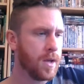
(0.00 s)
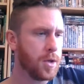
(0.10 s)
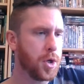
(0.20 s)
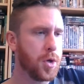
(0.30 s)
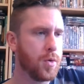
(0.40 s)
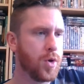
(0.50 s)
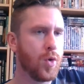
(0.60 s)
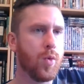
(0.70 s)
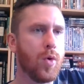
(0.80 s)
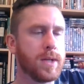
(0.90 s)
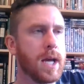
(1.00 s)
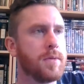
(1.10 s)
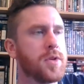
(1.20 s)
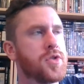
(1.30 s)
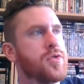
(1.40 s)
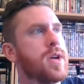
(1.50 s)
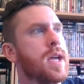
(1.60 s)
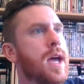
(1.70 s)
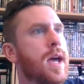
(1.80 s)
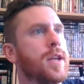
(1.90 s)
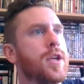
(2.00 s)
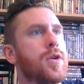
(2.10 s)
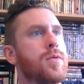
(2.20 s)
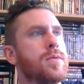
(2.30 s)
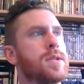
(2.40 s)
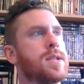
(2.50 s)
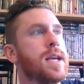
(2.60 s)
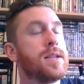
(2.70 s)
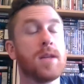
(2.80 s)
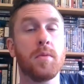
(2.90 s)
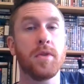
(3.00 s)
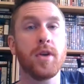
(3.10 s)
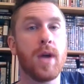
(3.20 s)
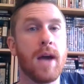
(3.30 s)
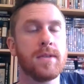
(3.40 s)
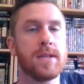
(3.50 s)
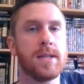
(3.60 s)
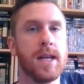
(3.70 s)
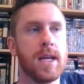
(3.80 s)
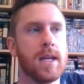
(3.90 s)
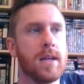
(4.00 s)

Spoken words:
you walk down the street and you see someone that you haven't seen